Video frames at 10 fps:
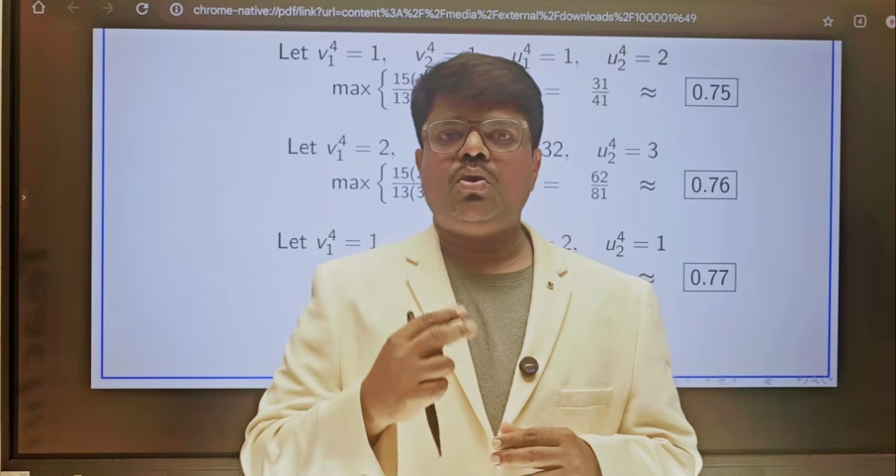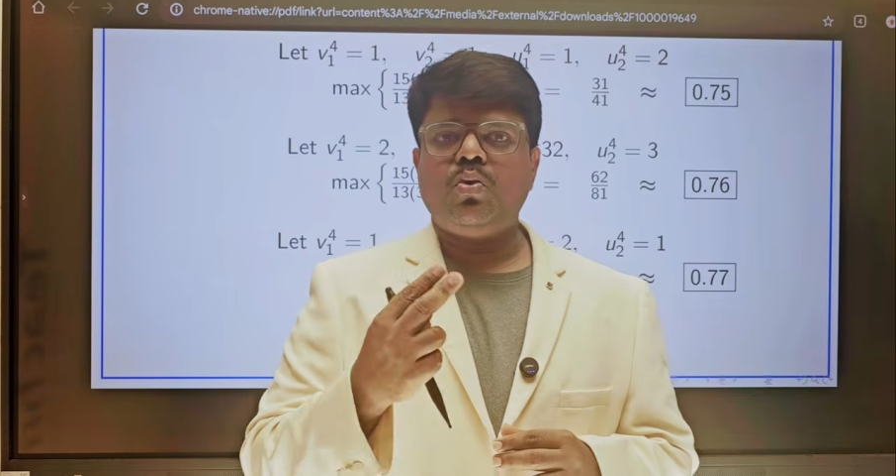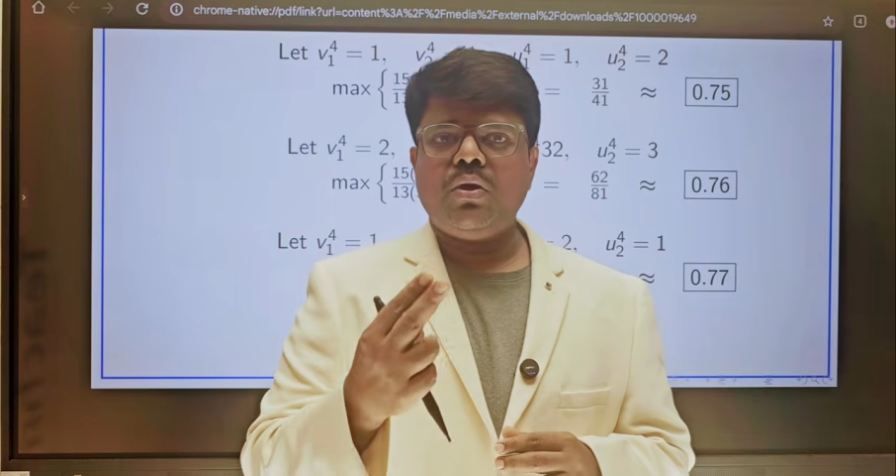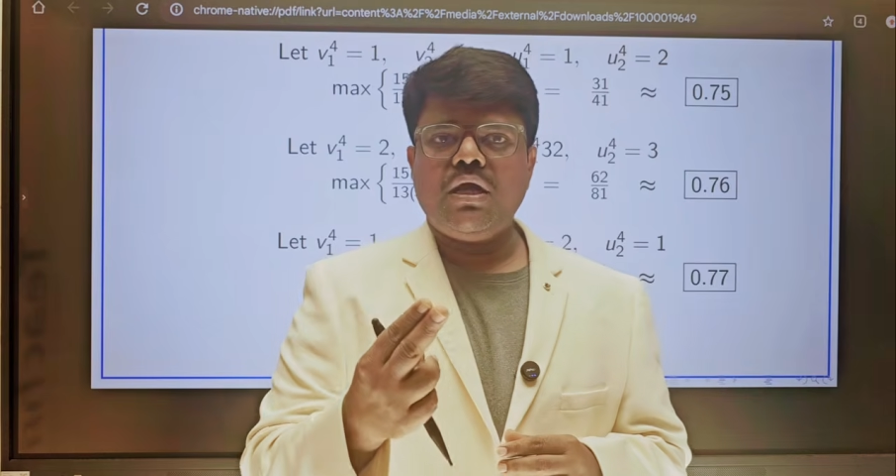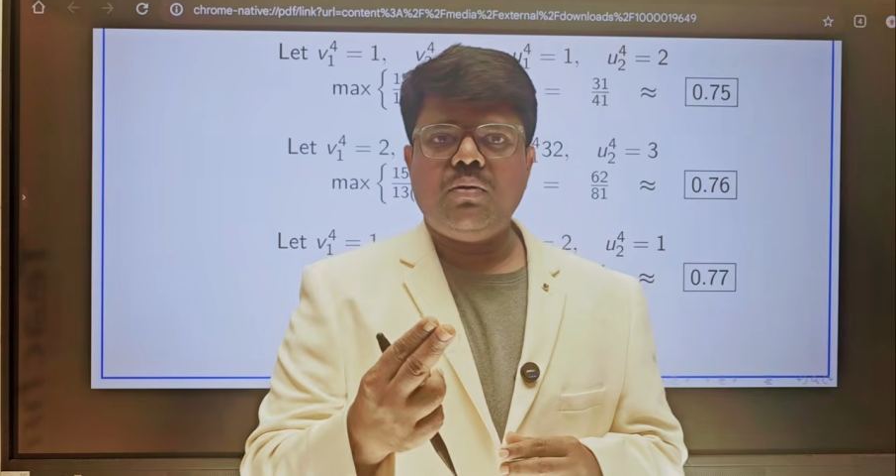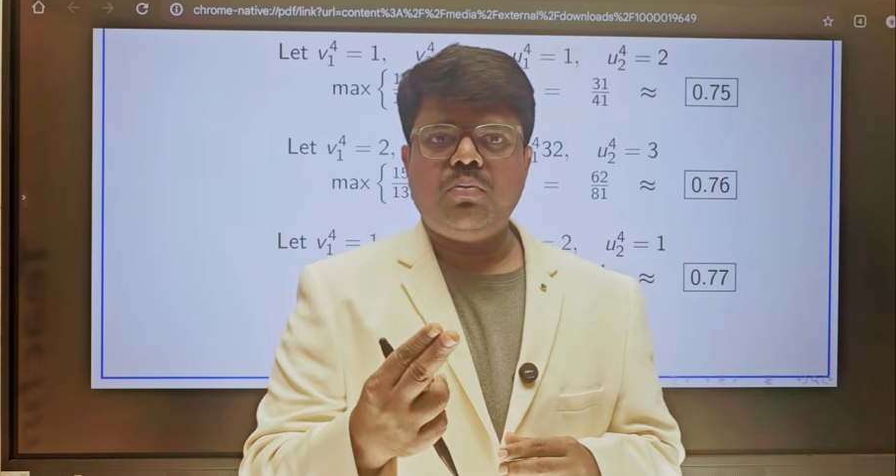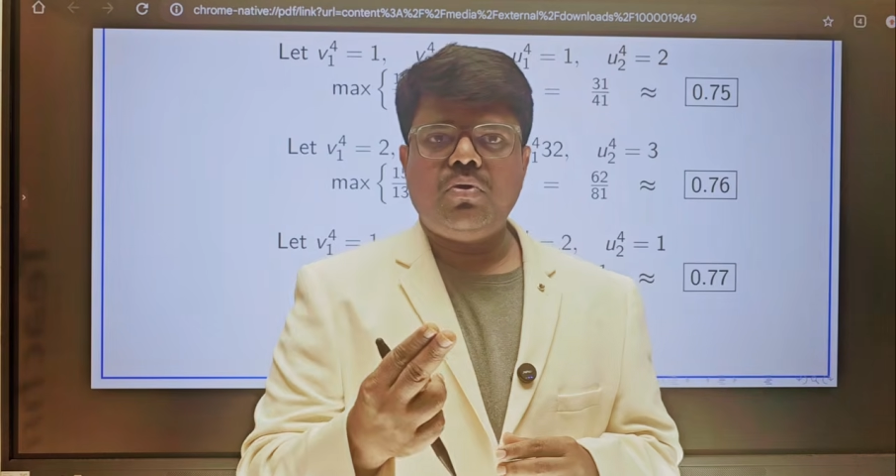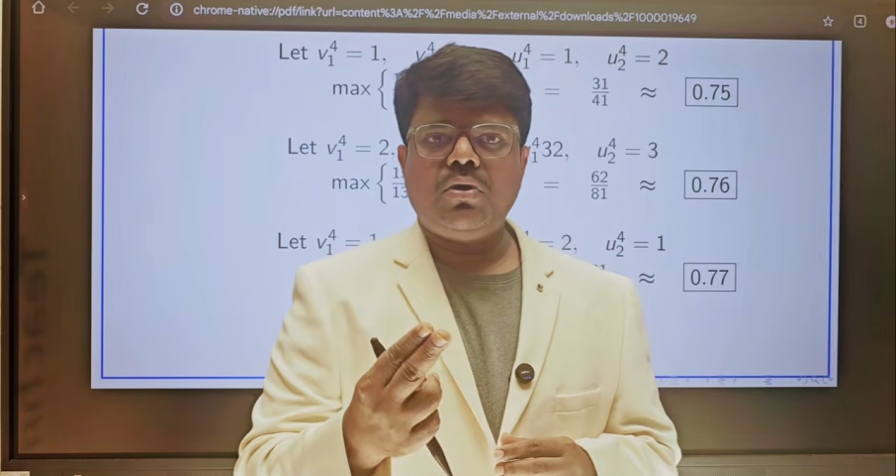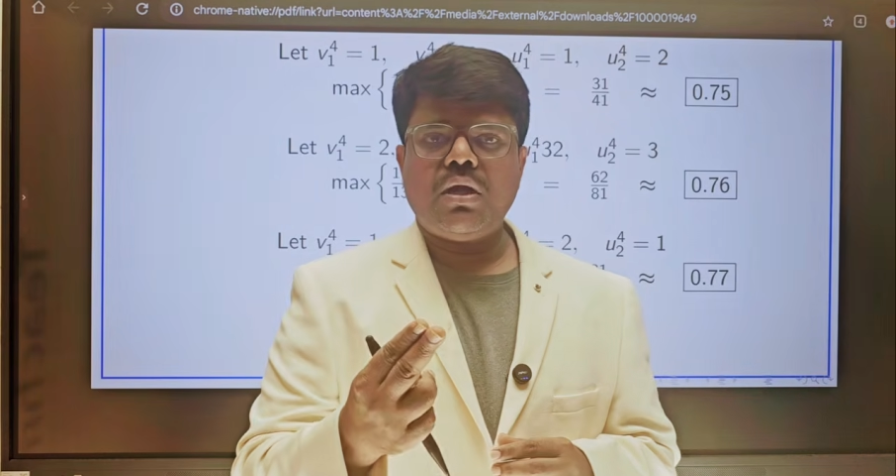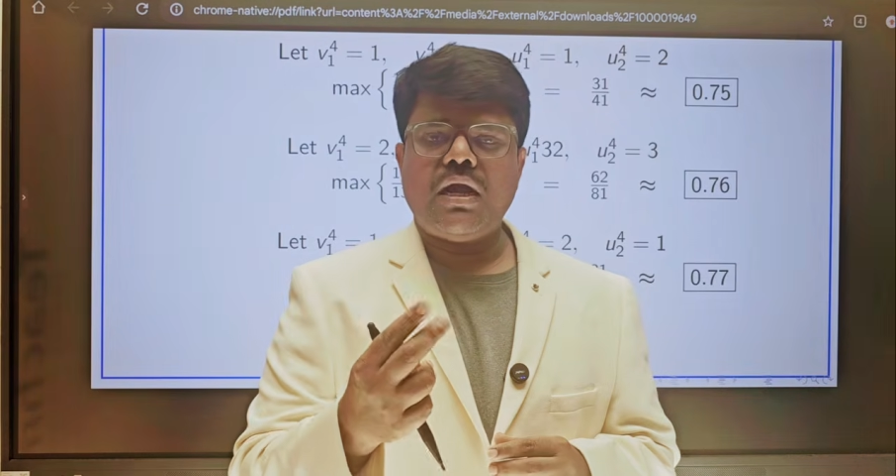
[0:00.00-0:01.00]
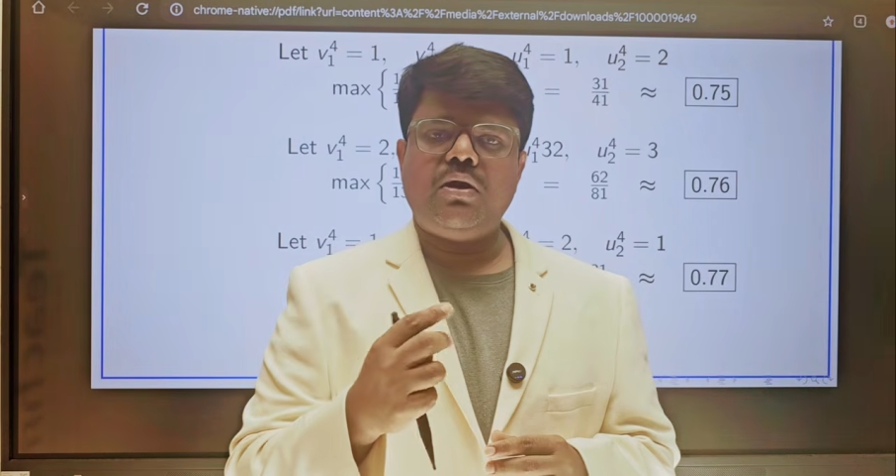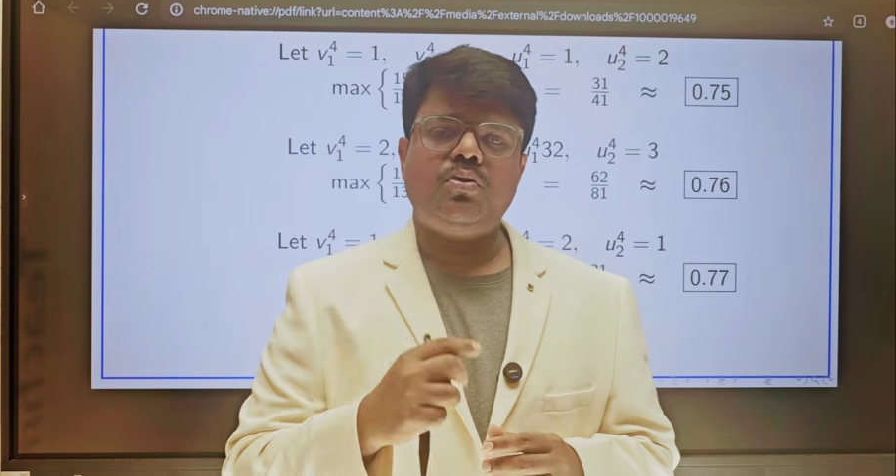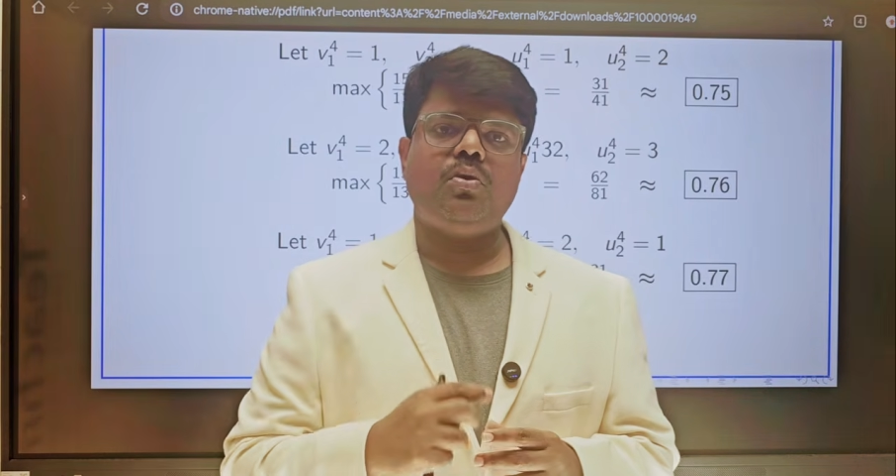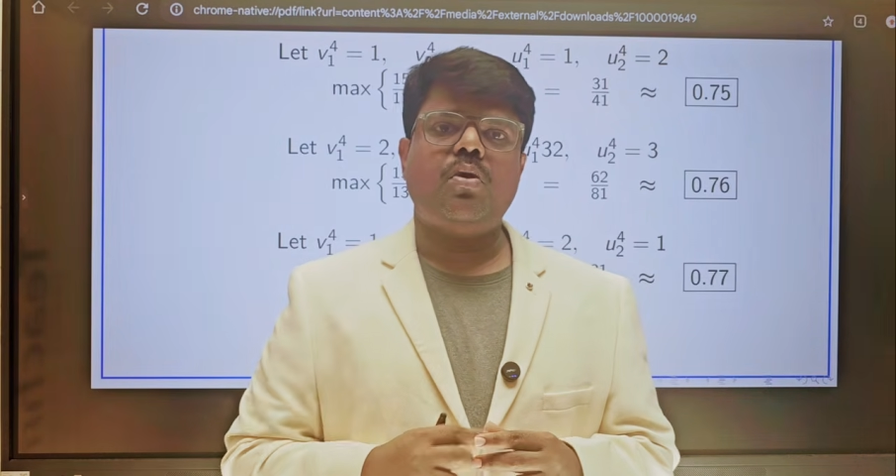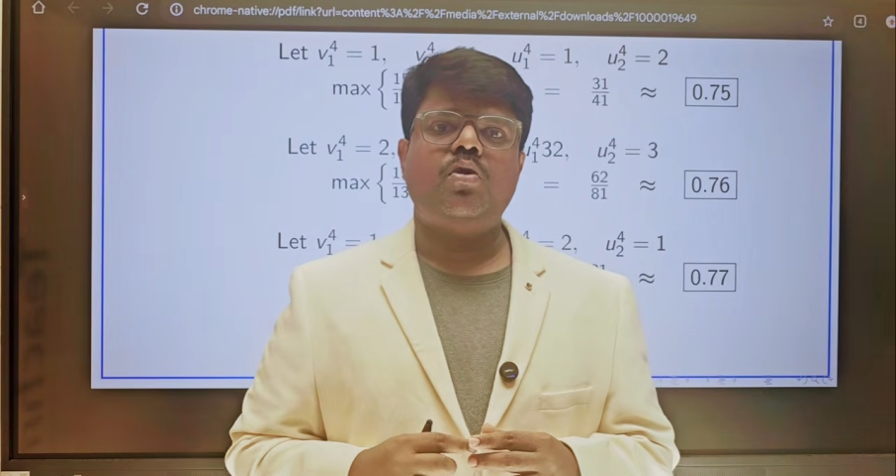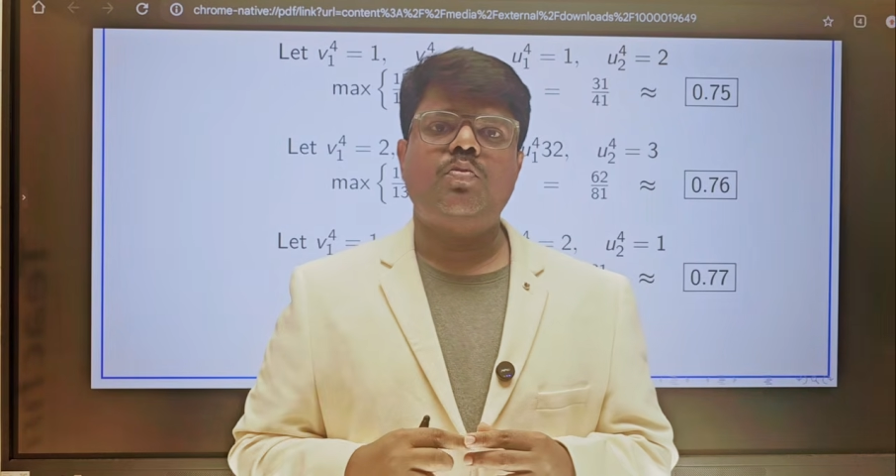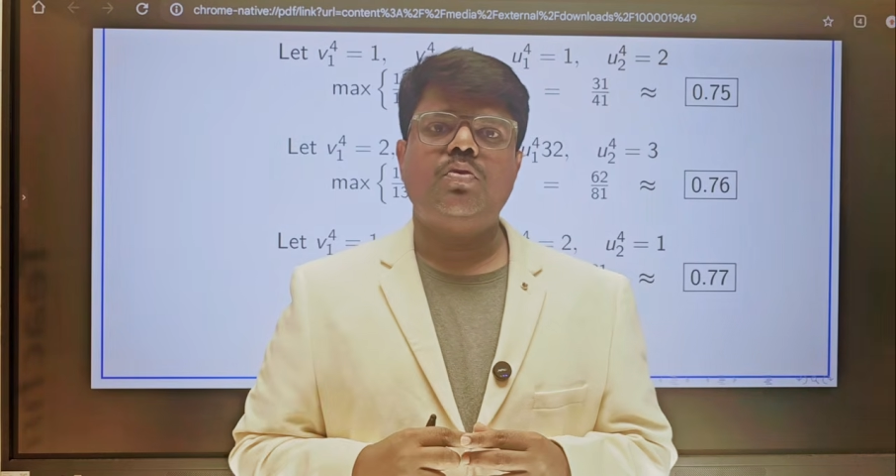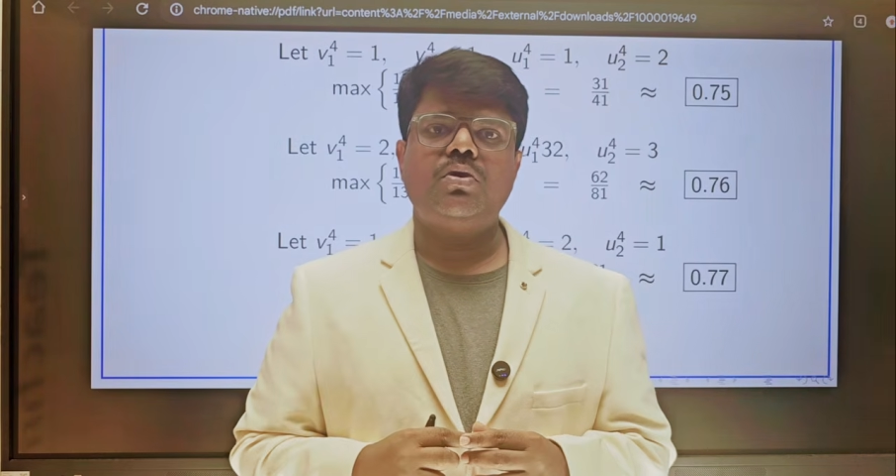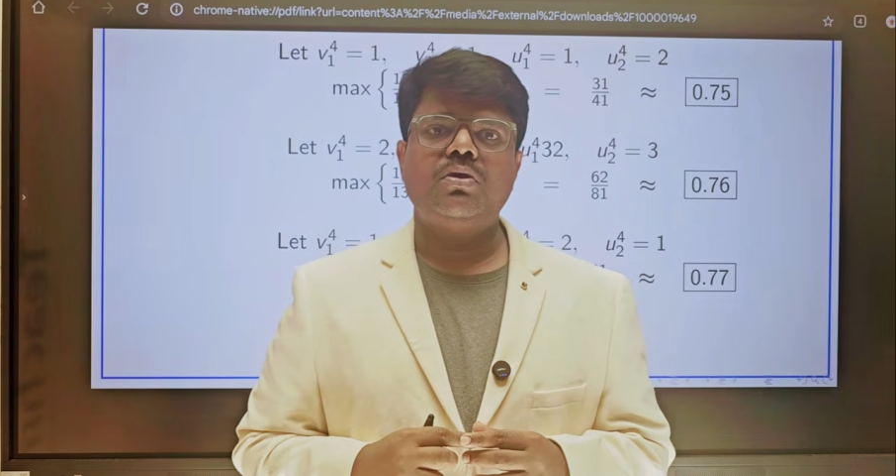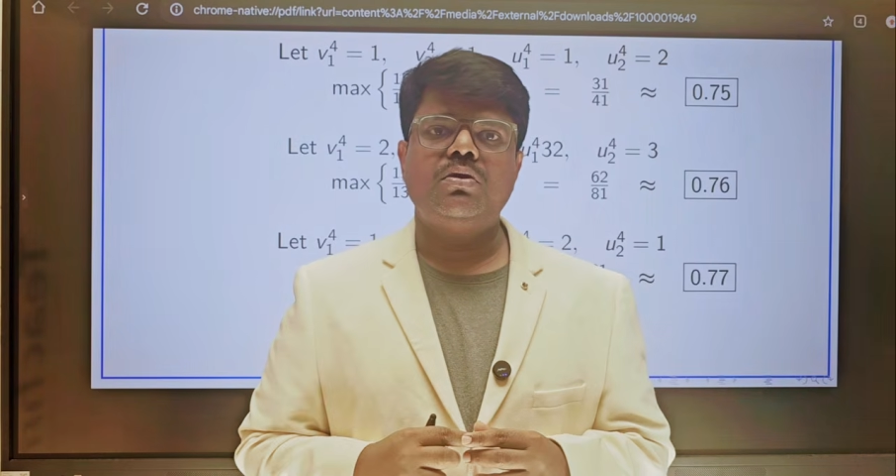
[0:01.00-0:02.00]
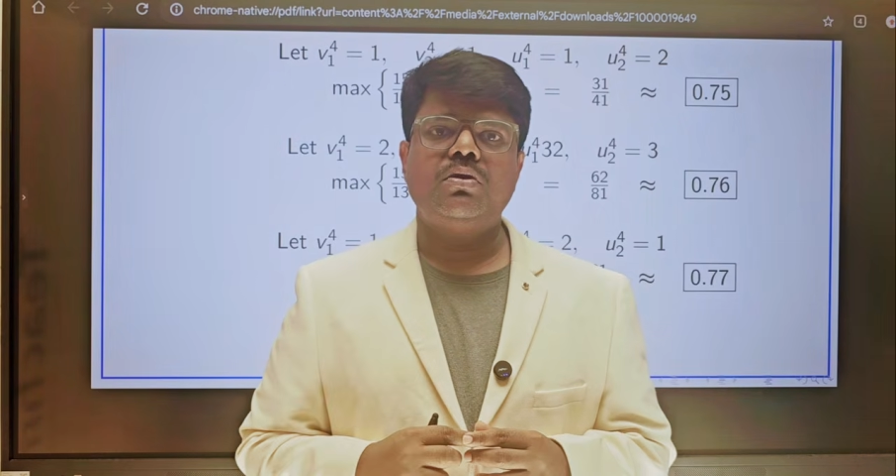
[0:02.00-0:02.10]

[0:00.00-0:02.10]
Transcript: 2 input and 2 output.